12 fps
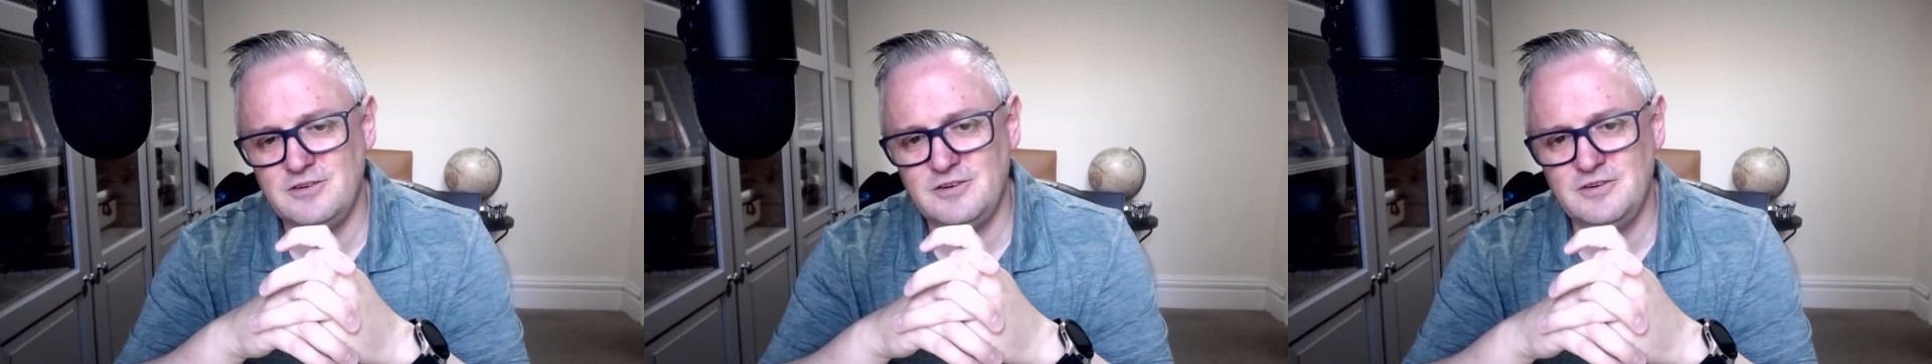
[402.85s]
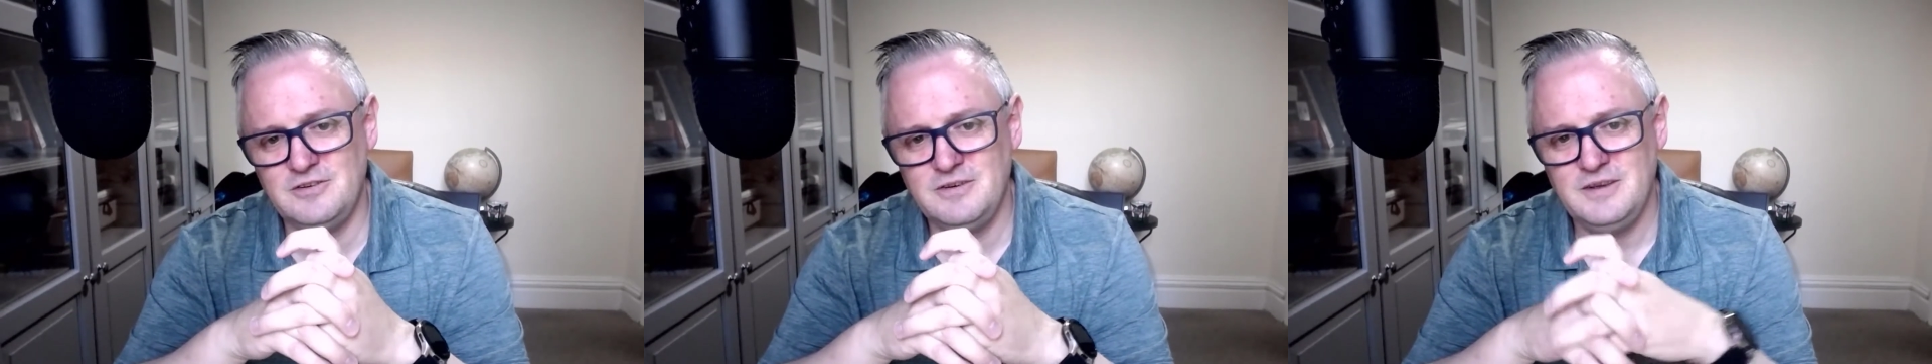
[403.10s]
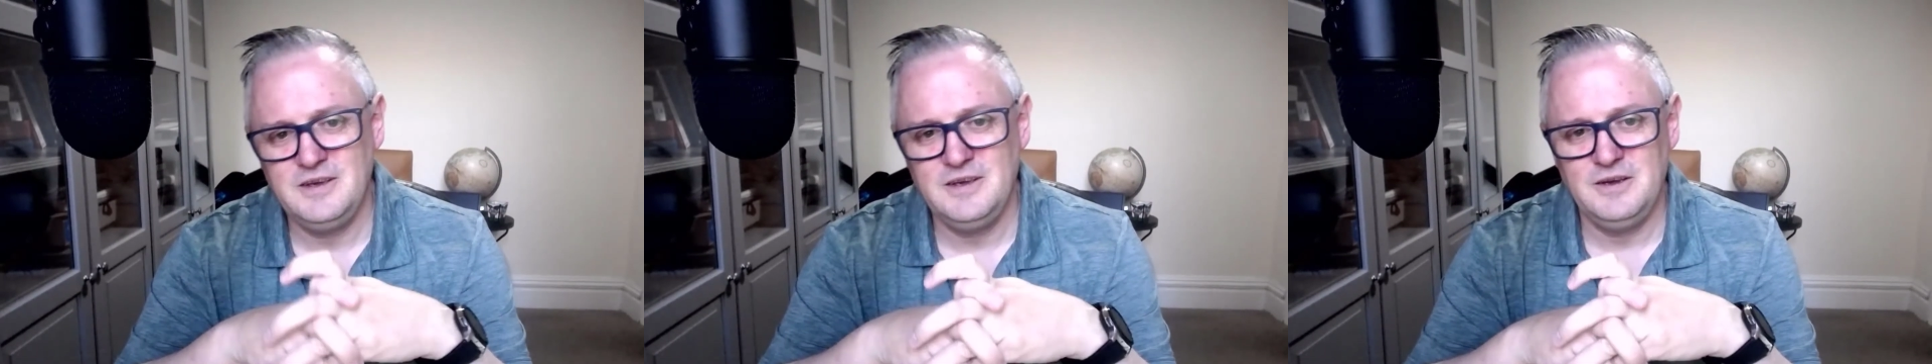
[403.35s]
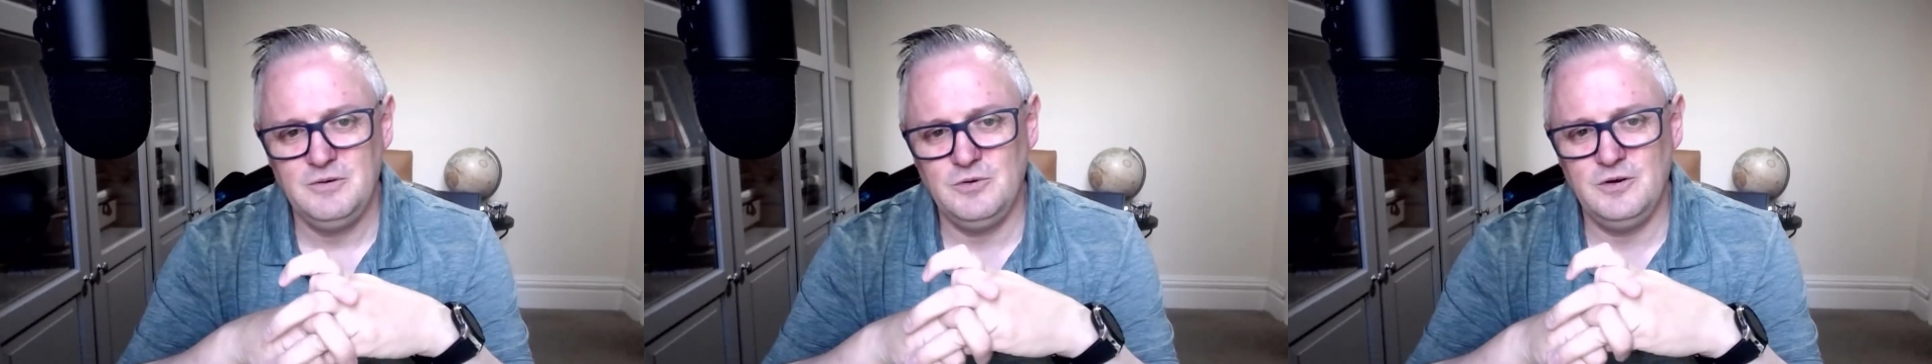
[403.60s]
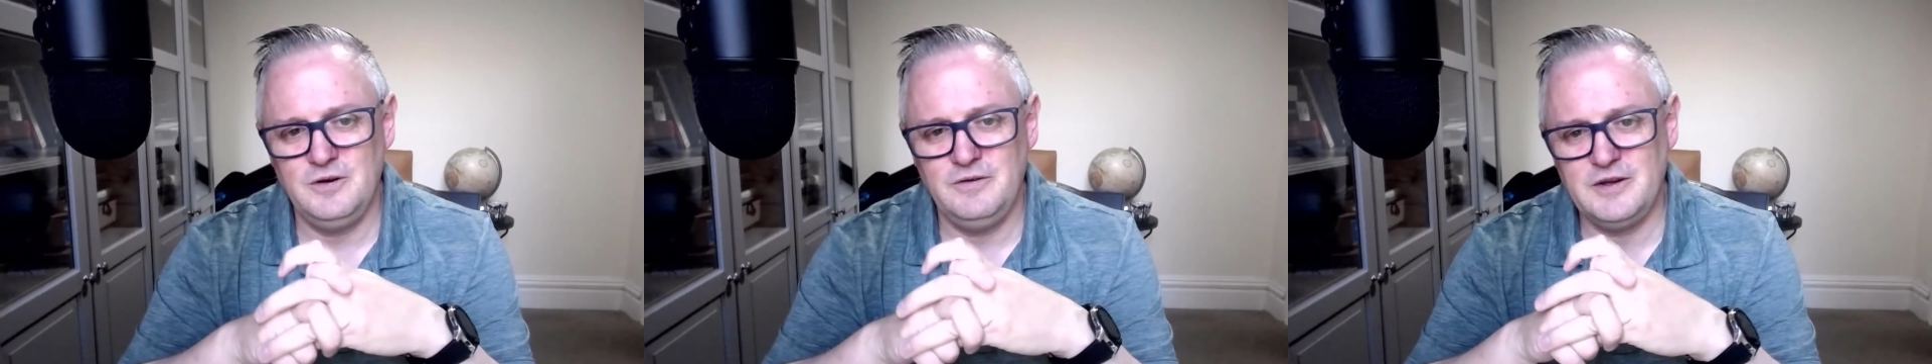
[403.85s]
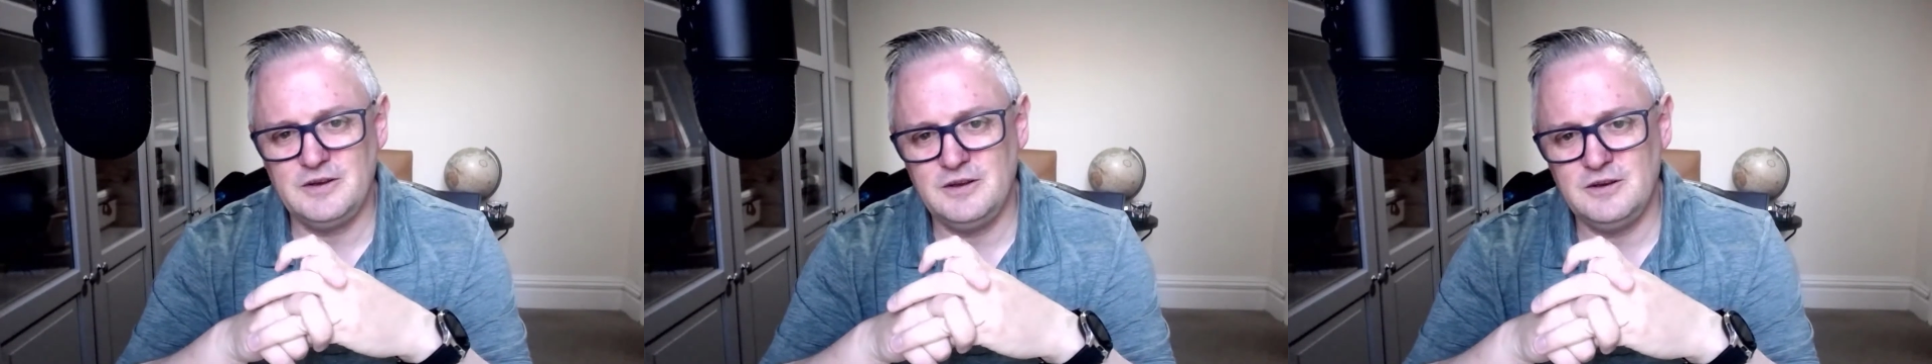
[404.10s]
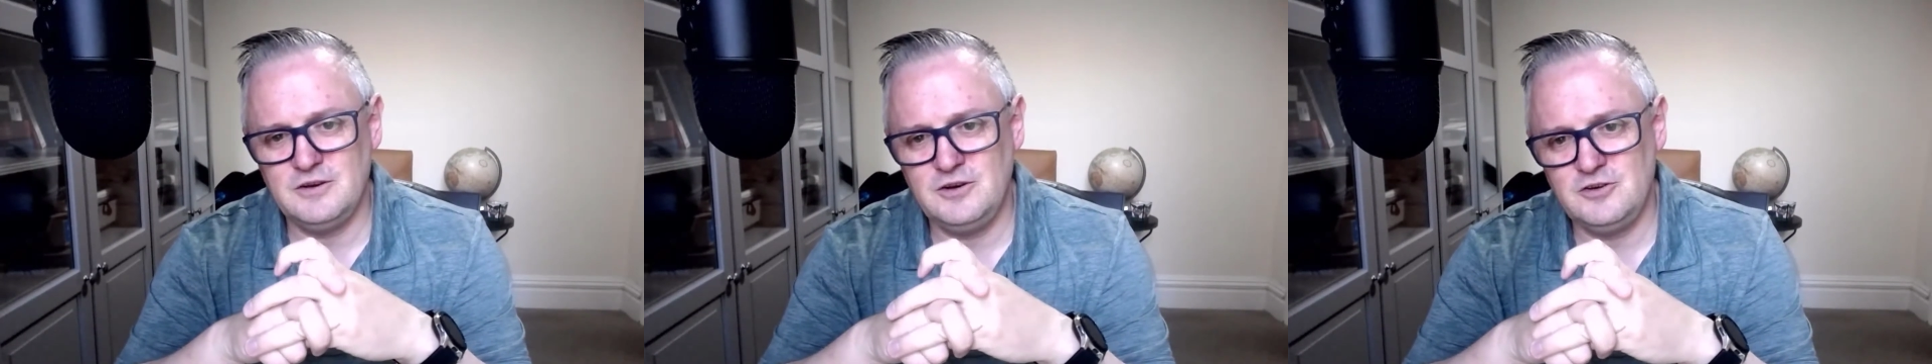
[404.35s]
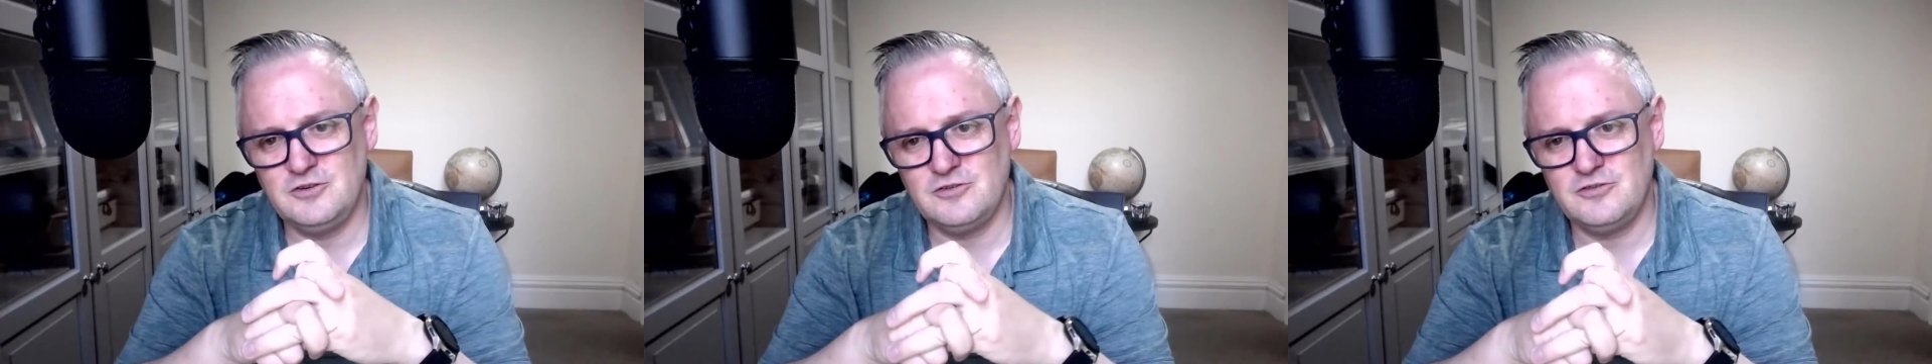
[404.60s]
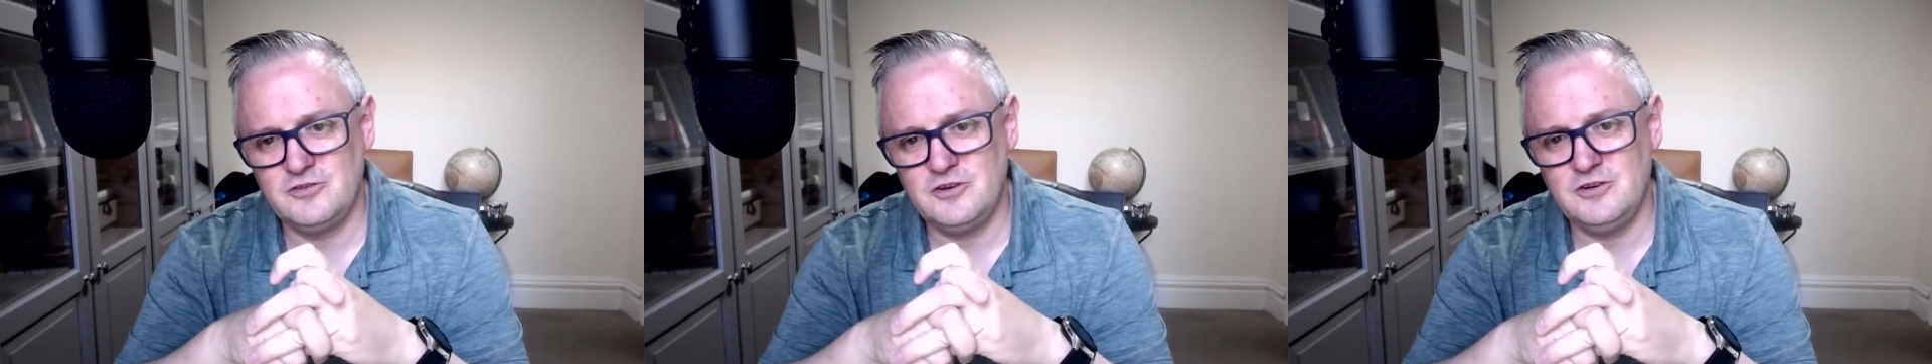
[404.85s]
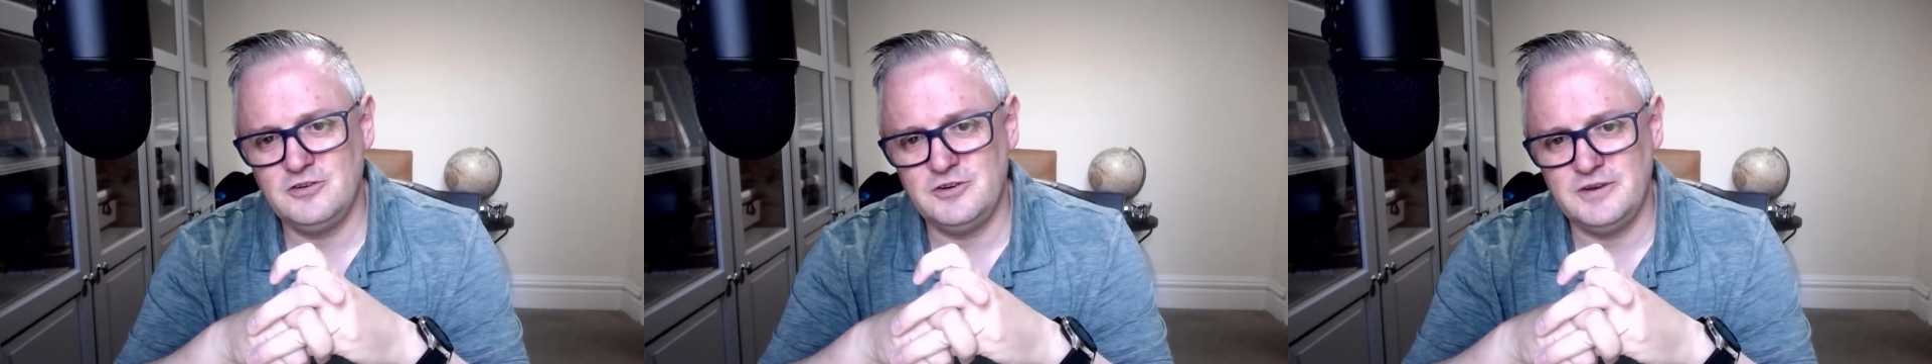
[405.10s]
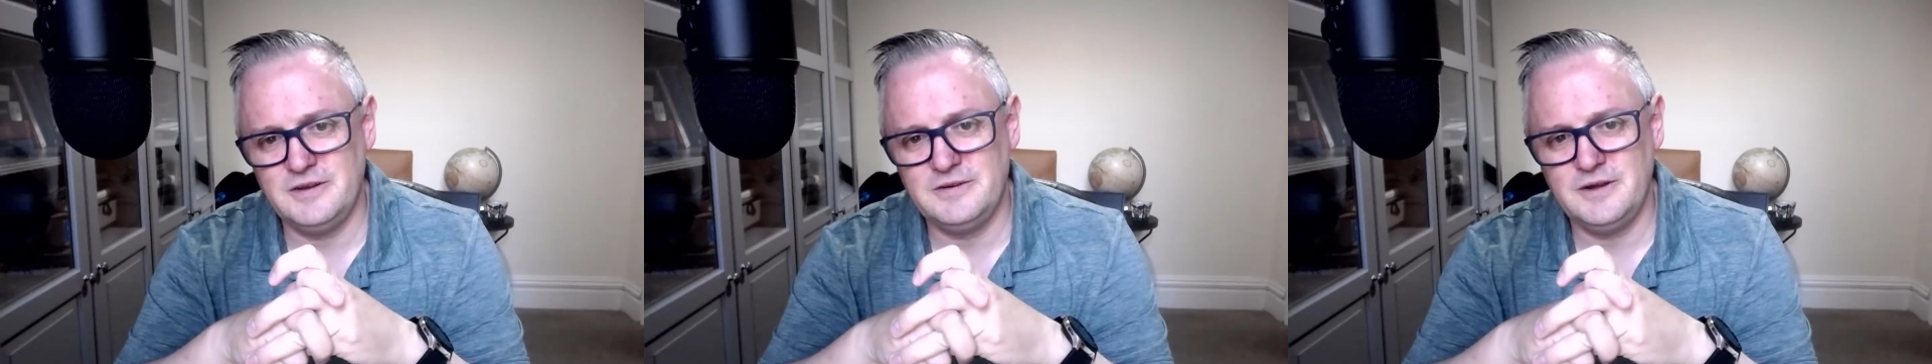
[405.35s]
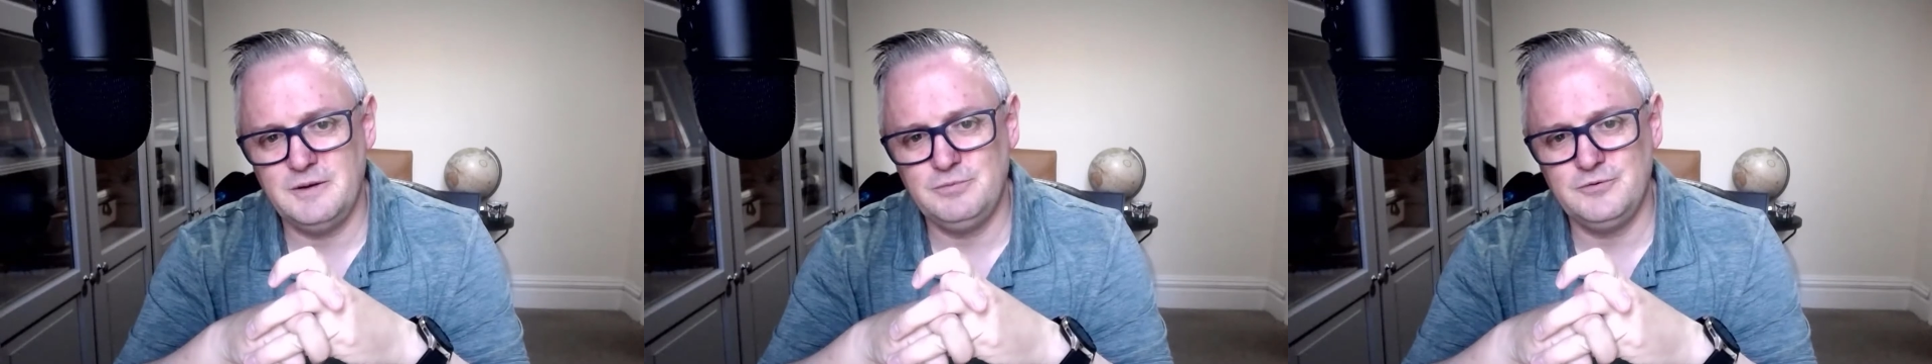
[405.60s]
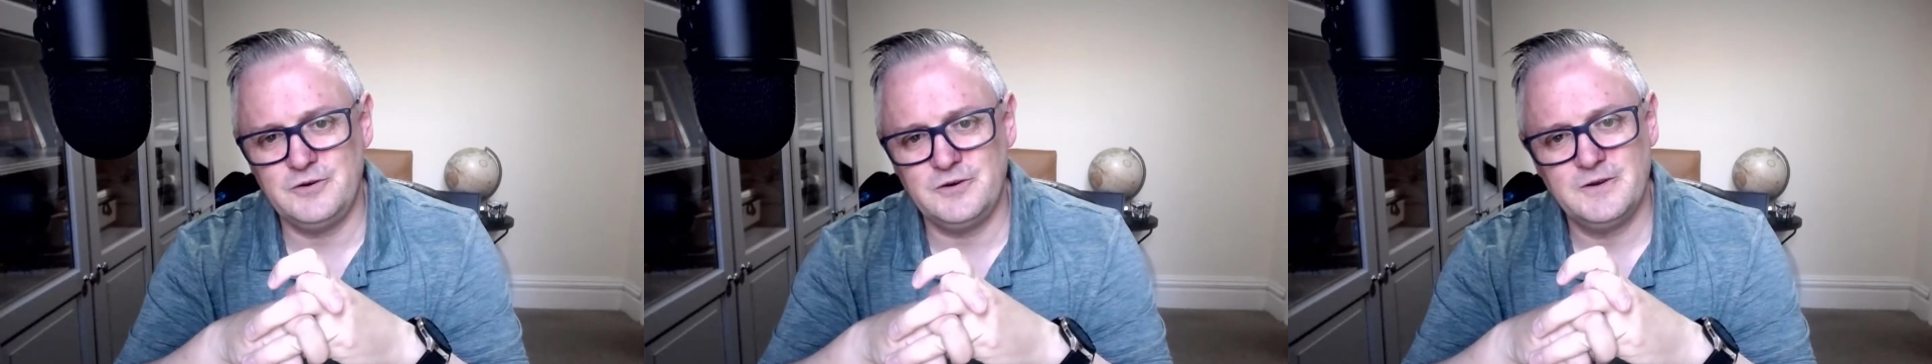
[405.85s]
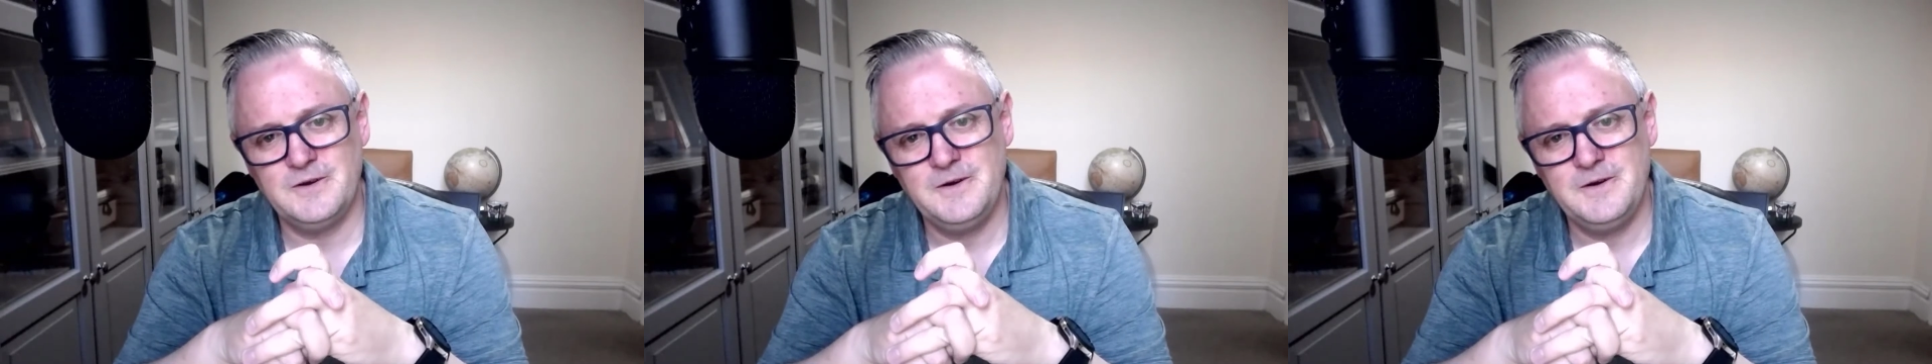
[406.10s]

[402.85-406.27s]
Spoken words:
And, well, in fact, it had only just started at that point.